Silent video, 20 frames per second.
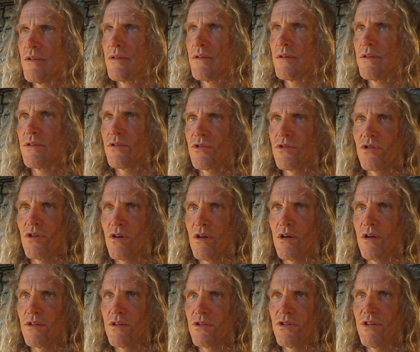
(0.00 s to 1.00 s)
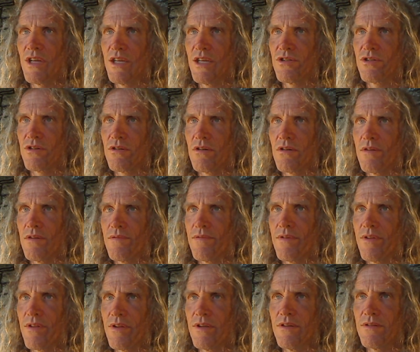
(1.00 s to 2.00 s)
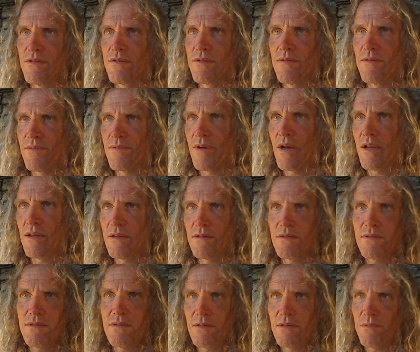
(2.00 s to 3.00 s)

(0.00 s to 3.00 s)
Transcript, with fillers: discharge nature of his device.